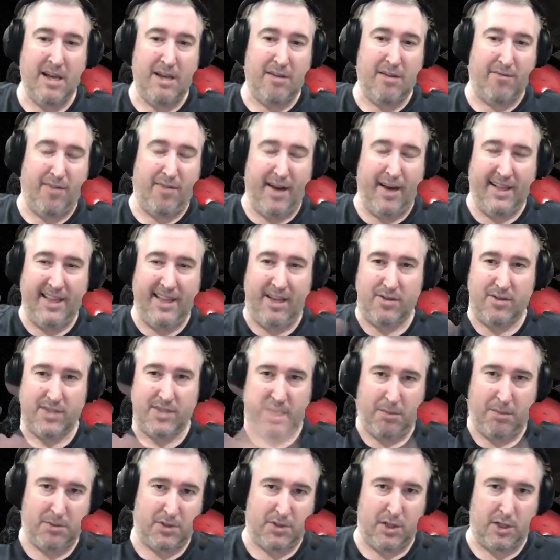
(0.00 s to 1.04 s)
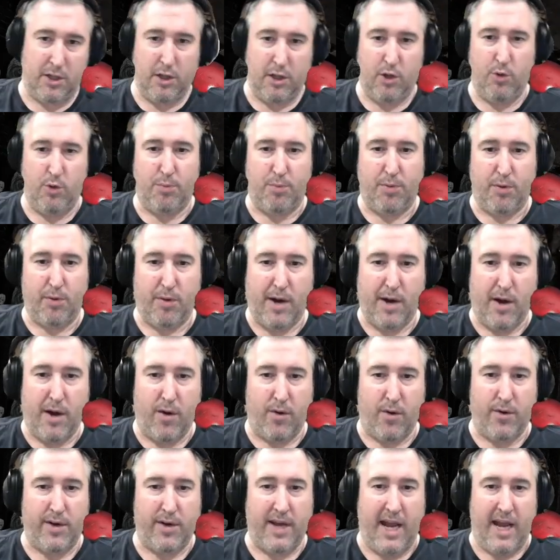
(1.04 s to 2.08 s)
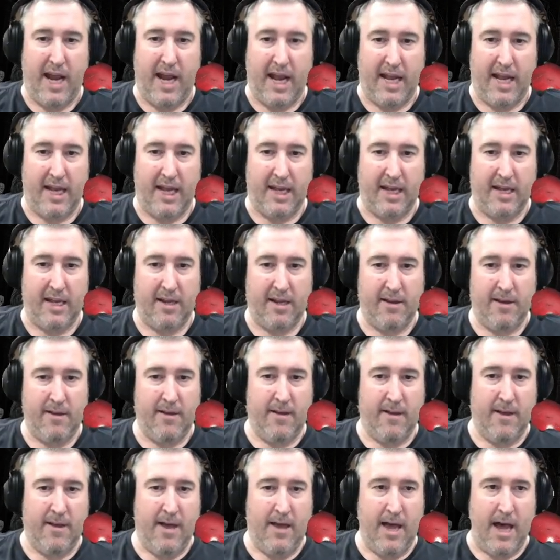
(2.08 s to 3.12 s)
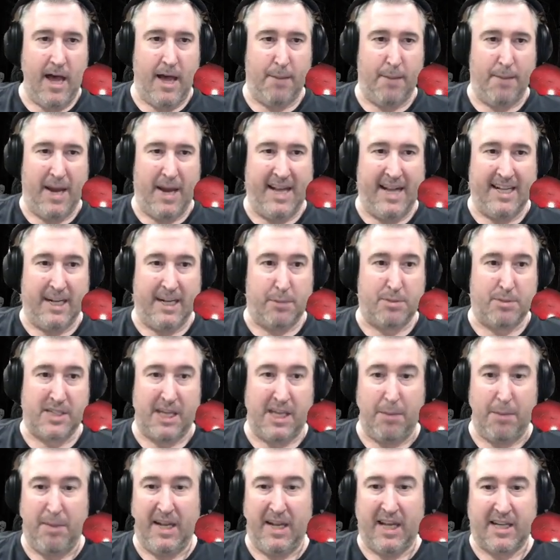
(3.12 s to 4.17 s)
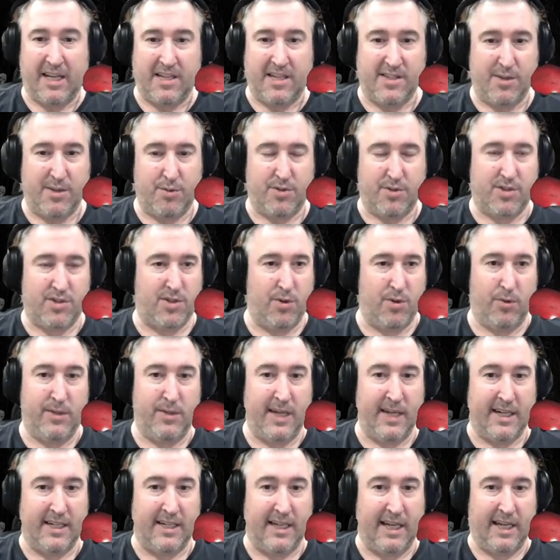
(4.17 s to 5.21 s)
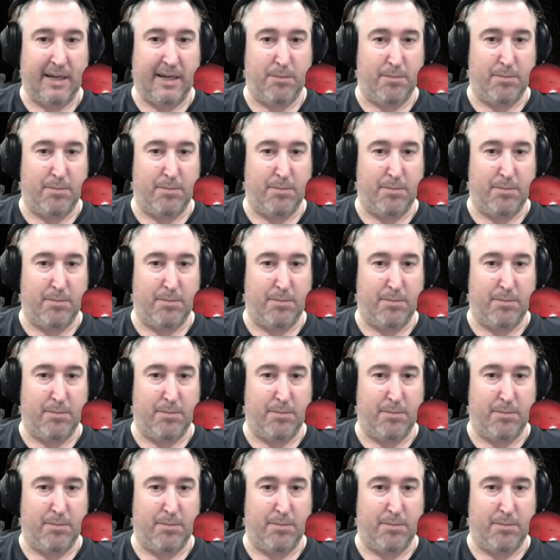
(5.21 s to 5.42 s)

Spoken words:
Finally, I was able to loop around, and I ended up skipping it because it was so deadly.